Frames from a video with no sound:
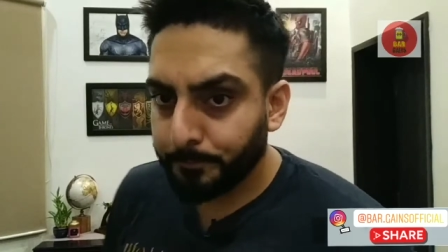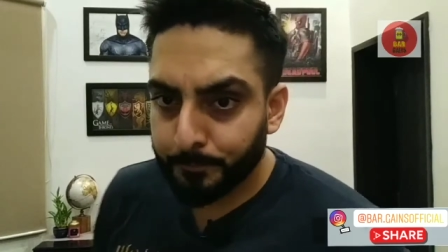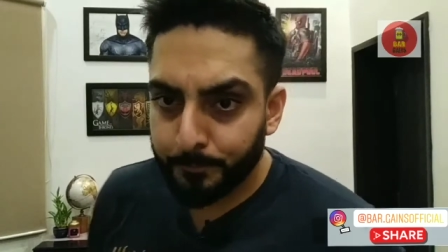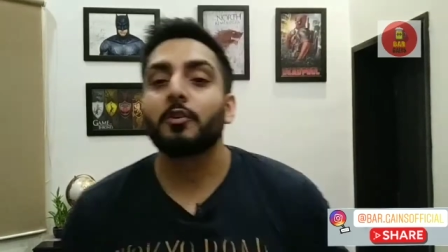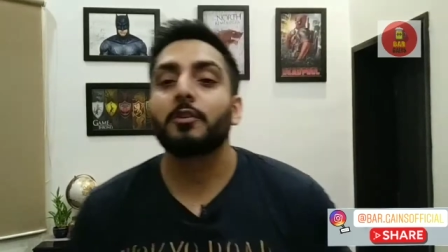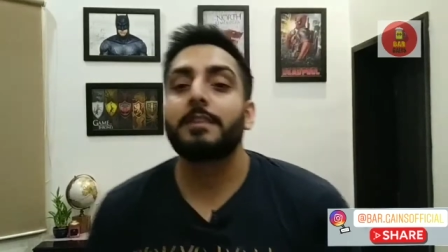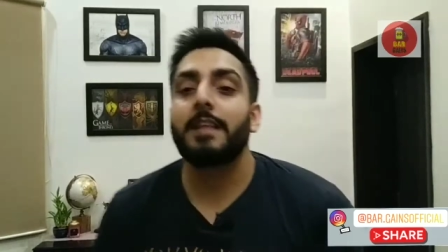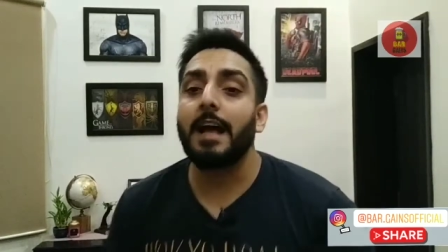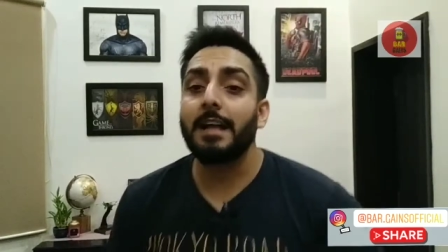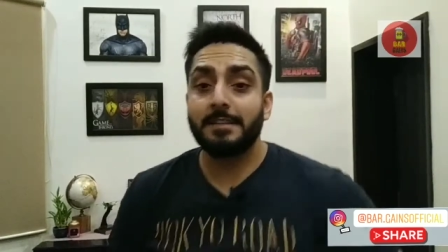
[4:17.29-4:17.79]

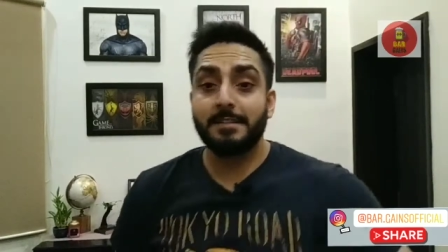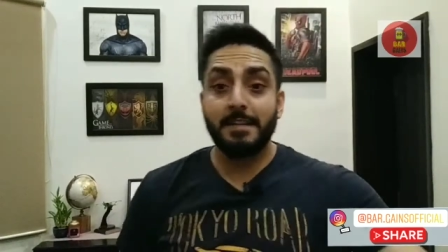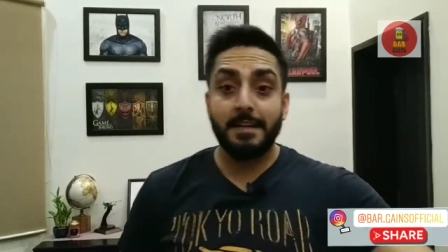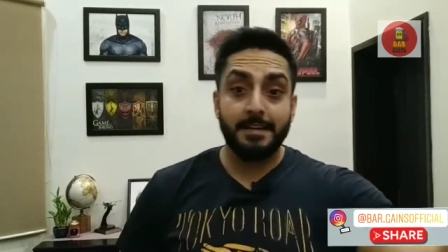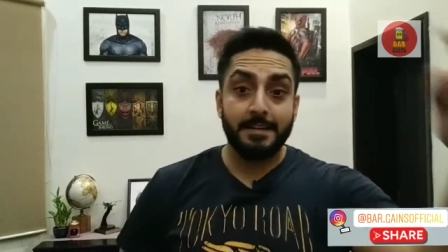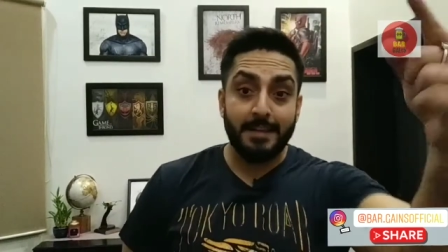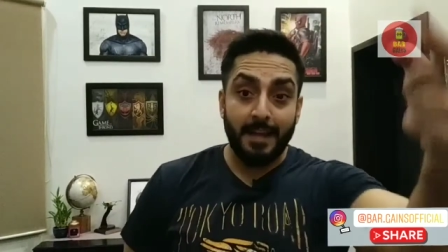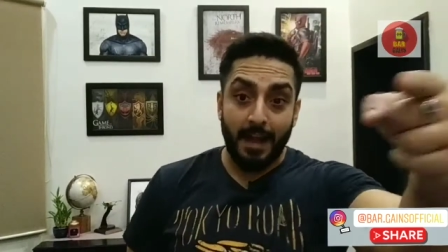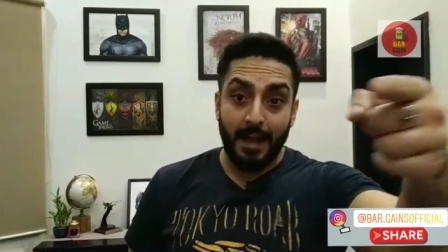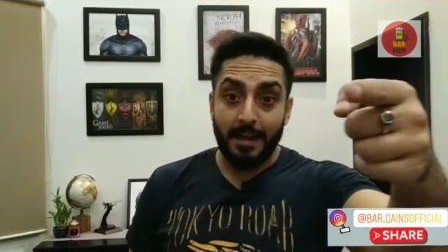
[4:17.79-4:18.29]
So that's
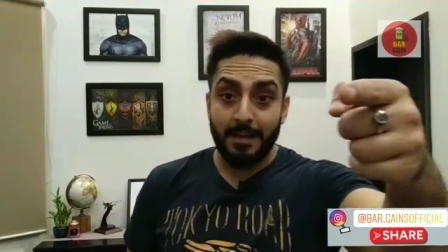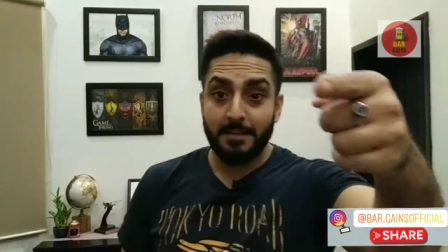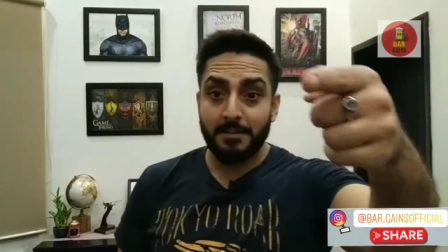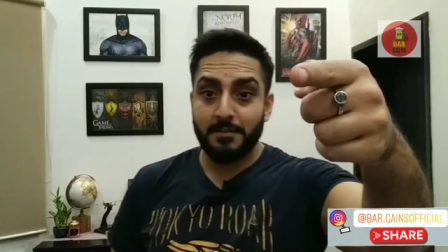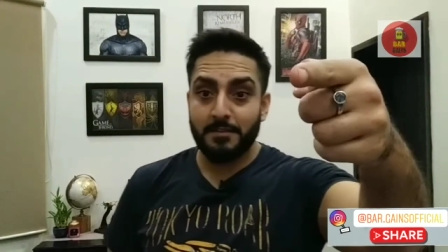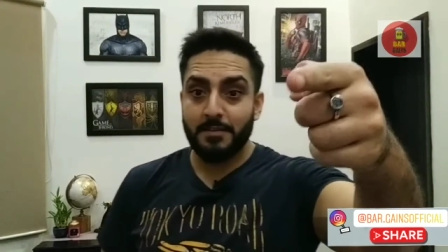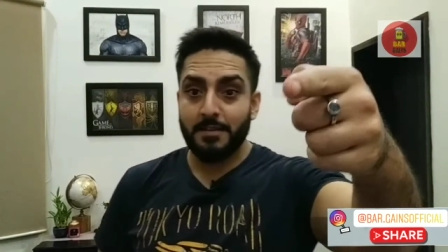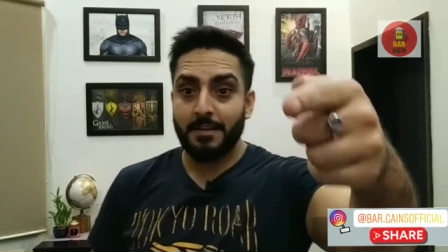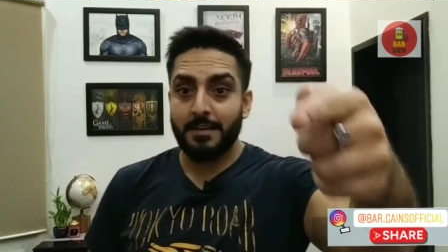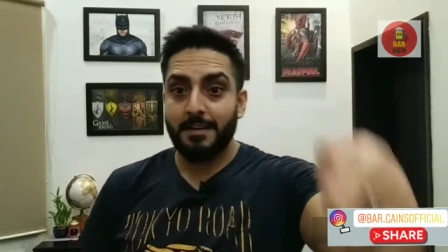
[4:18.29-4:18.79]
it,
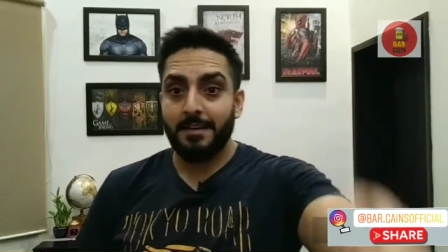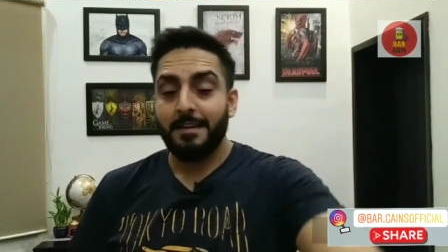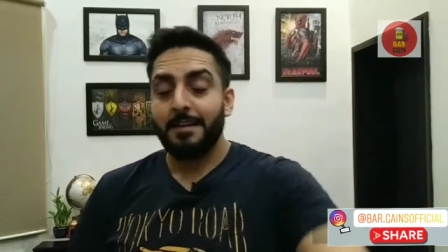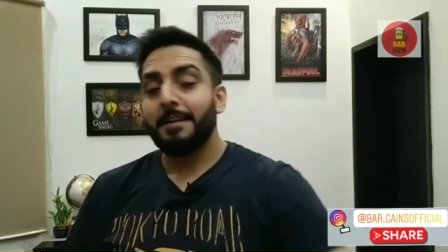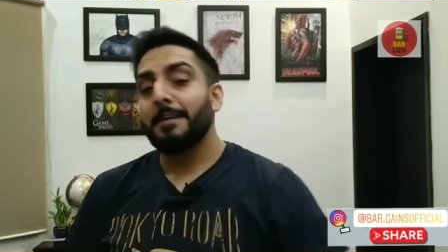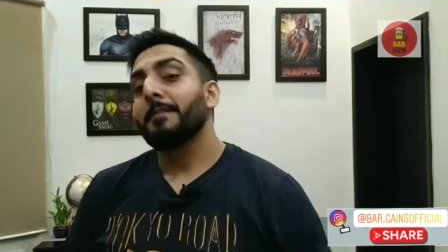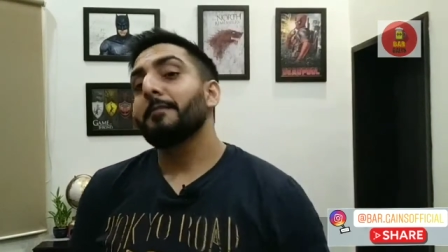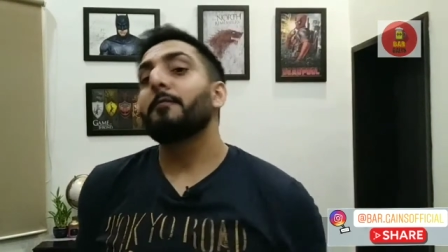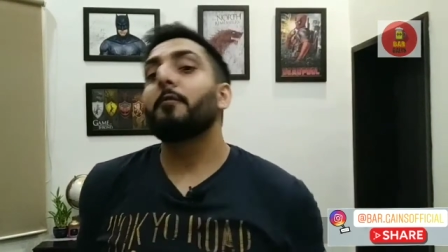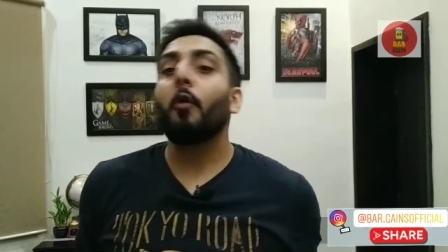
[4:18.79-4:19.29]
guys.
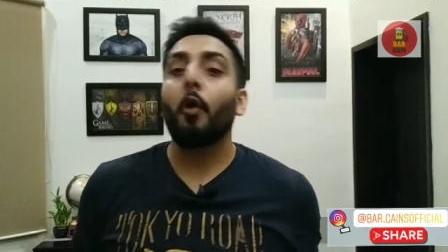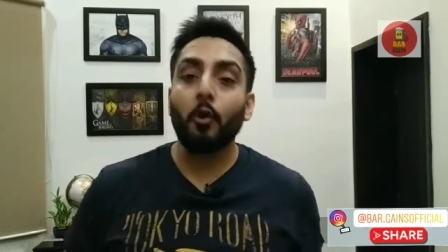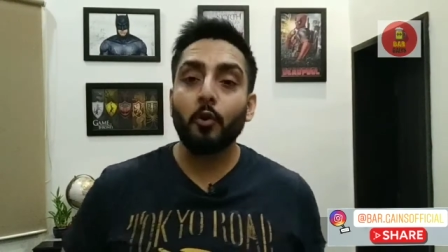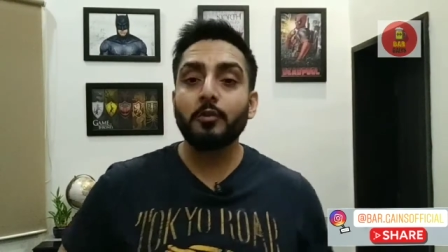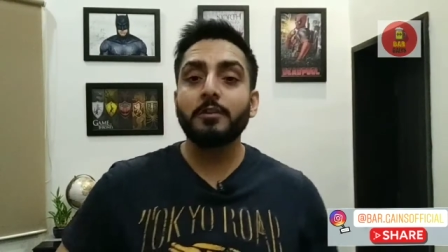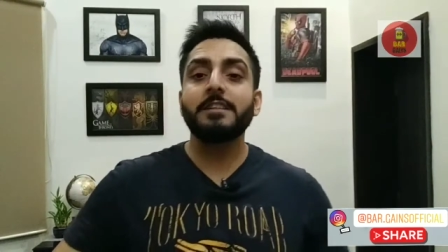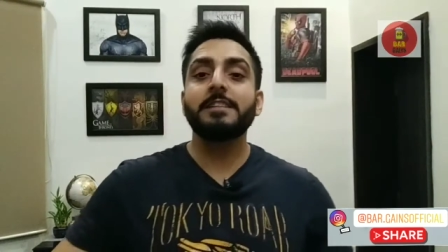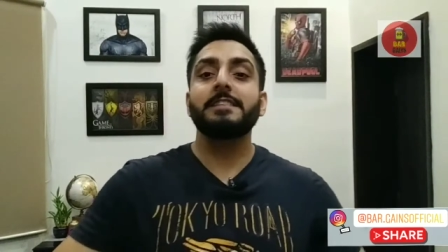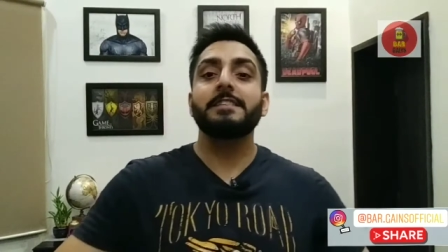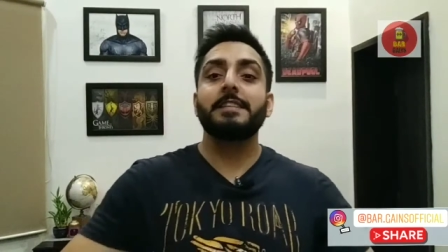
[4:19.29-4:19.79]

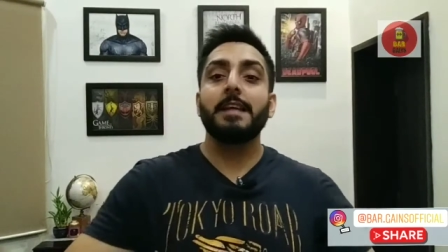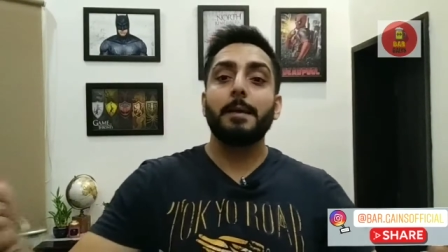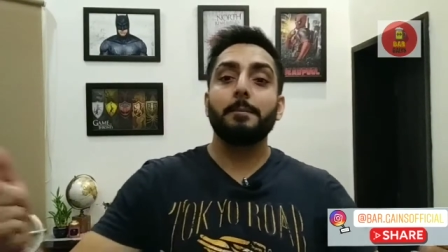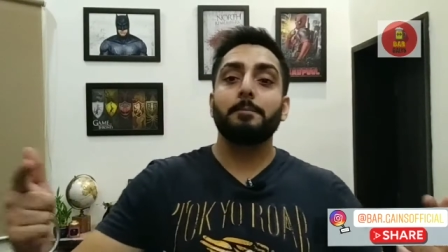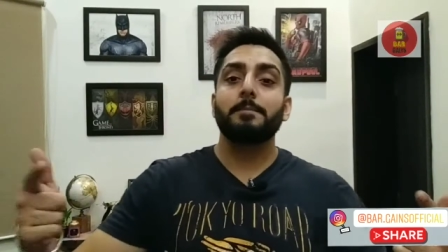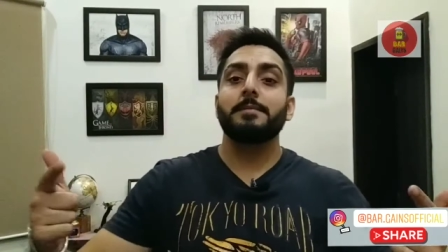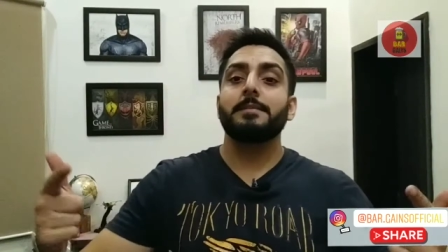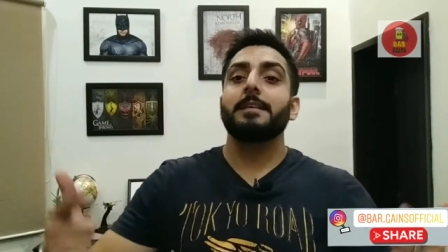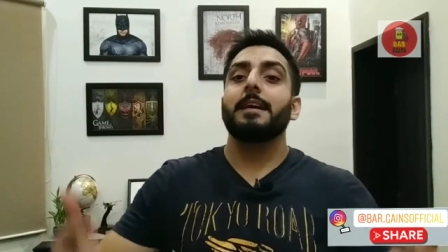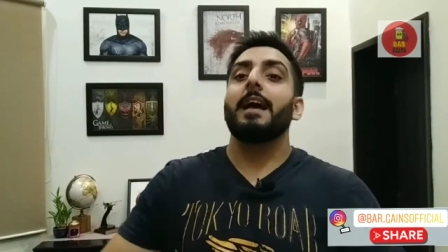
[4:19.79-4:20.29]
Follow these
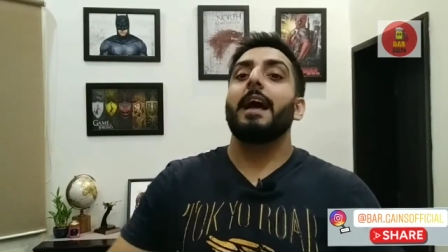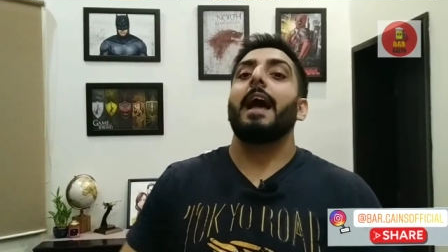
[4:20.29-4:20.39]
tips